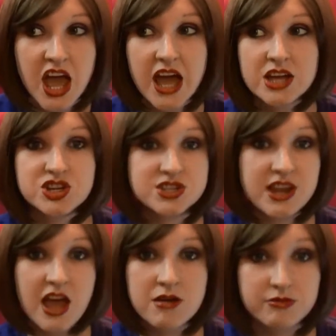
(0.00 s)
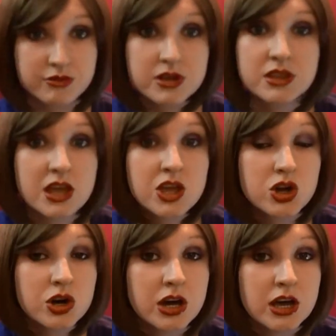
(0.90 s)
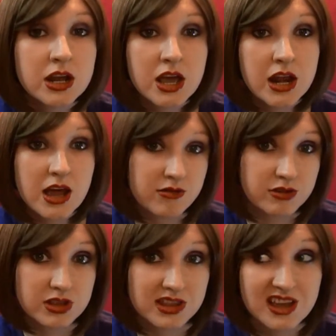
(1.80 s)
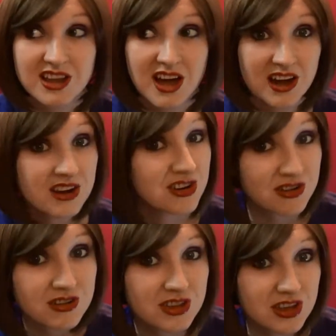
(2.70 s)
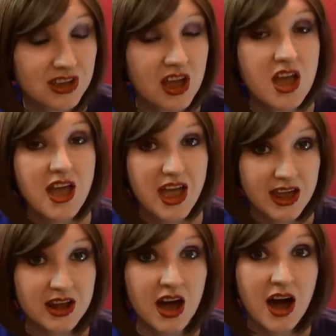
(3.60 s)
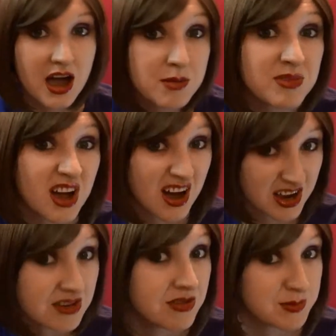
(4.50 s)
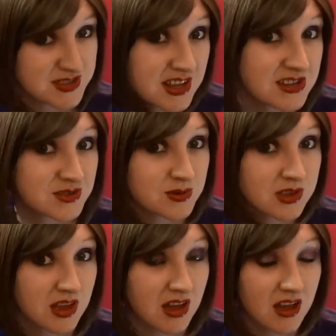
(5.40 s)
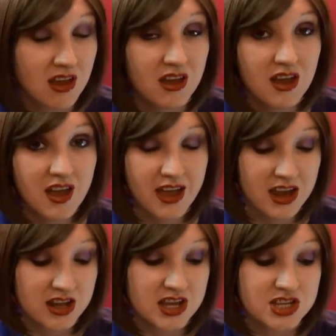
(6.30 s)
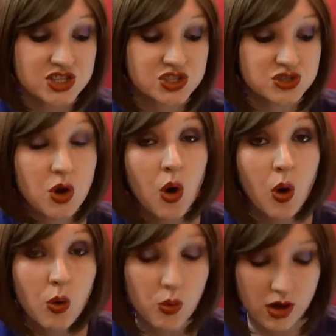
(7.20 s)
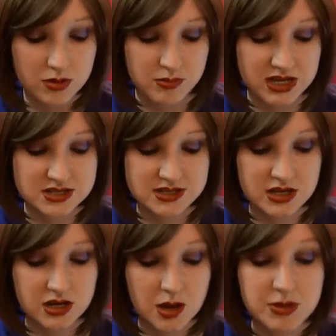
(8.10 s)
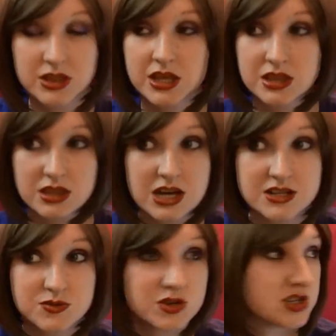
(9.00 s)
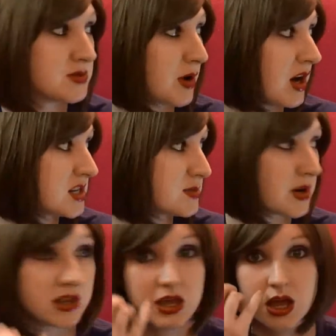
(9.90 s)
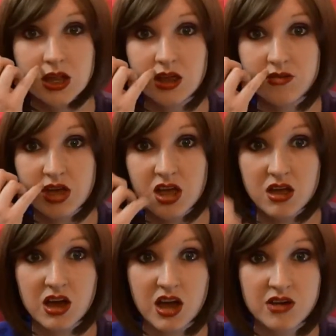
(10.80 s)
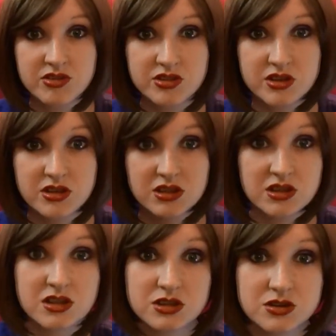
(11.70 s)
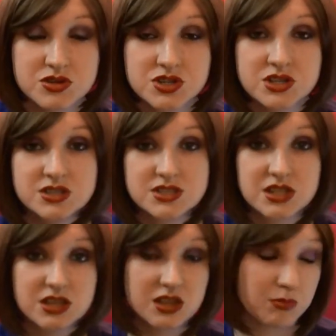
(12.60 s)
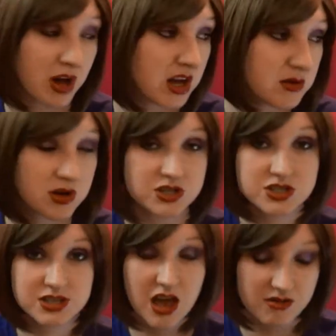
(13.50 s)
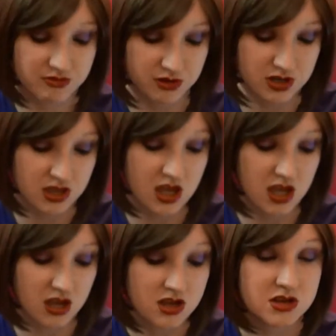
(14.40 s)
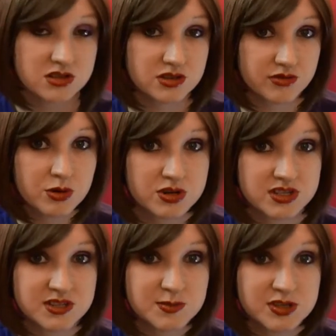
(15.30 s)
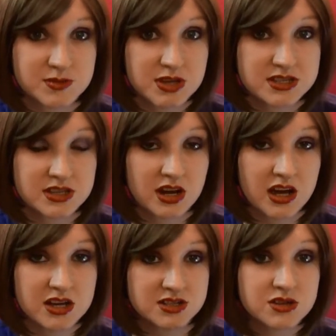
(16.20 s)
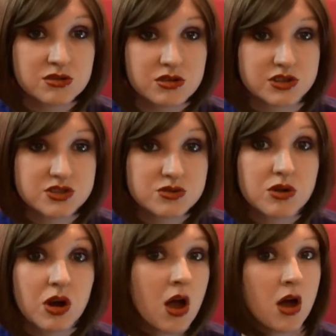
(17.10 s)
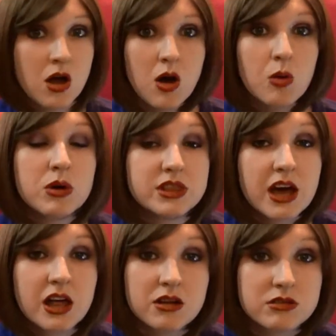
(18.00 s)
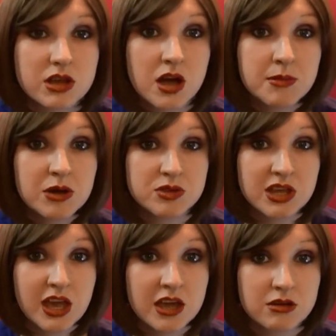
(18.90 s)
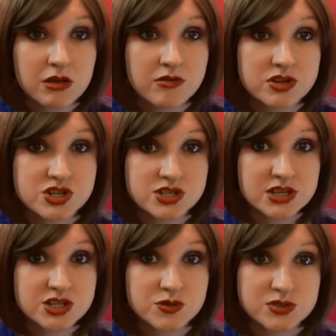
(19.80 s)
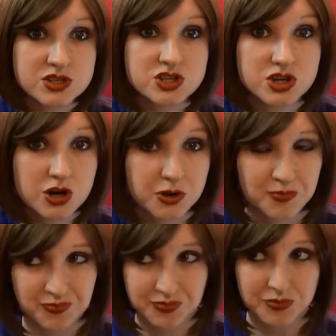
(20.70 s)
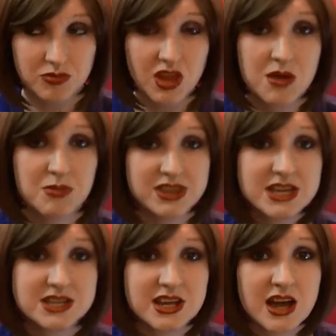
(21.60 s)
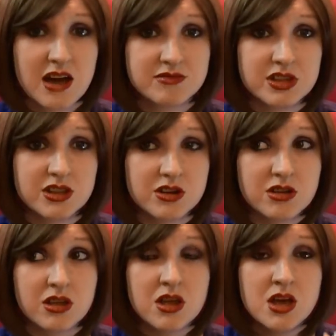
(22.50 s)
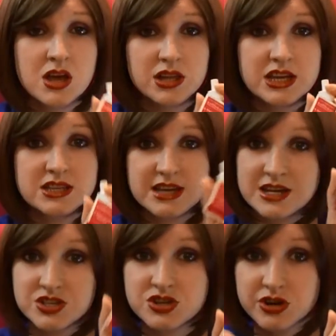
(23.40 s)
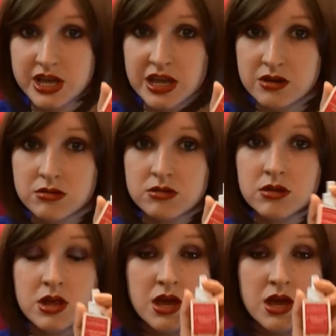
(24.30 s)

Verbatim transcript: and just everything good and everything kind of girly and I'm kind of obsessed with it and it's so amazing. I mean, like the Thousand Wishes body spray, like I love it. I have all the lotions, the, the body washes, everything. So of course it smells amazing. I asked the girl at the store, when the hell are they coming out with a candle of it? She said she wasn't sure. But they did have the little like tester candle